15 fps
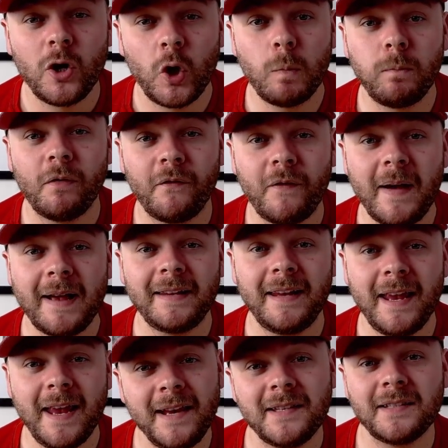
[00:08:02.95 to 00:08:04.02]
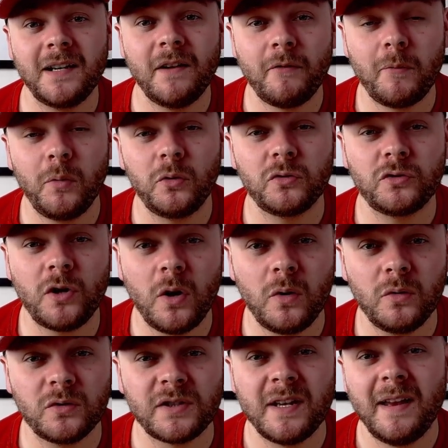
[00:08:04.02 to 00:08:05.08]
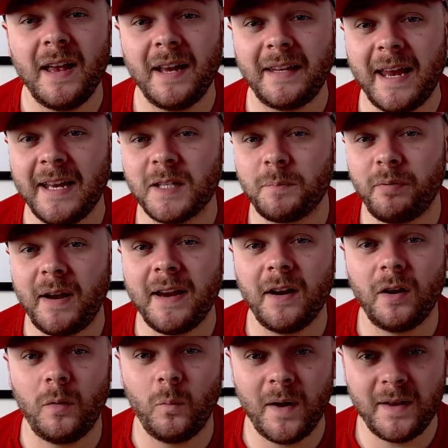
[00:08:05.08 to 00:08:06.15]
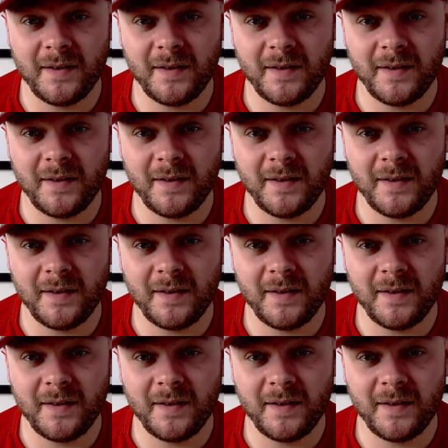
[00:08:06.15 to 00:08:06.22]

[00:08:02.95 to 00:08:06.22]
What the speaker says: could provide key to Liverpool's goals against Brighton on